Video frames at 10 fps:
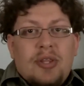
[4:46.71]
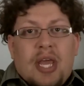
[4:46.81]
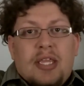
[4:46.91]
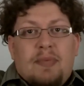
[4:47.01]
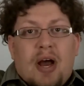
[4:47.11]
They
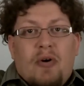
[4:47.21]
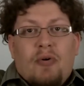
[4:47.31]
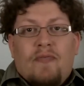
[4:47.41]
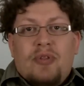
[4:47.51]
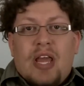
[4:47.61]
had the
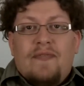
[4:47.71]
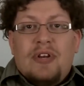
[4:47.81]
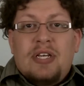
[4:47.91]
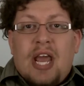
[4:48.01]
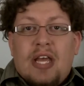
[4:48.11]
power of life
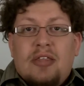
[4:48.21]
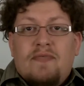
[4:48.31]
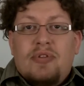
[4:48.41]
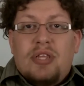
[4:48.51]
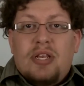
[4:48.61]
and death of
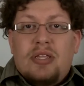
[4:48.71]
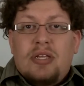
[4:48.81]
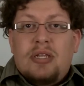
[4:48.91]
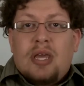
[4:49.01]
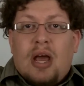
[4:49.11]

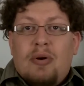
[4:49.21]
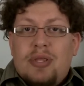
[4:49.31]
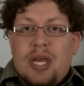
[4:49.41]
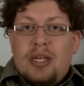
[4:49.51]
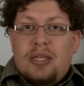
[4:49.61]
citizens
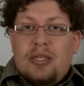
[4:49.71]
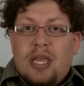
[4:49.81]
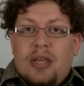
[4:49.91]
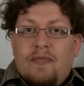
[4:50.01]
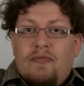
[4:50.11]
outside of the
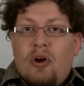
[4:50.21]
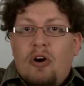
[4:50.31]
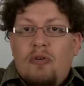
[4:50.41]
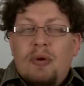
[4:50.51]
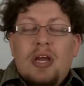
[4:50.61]
state of
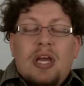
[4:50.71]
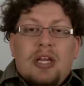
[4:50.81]
Rome.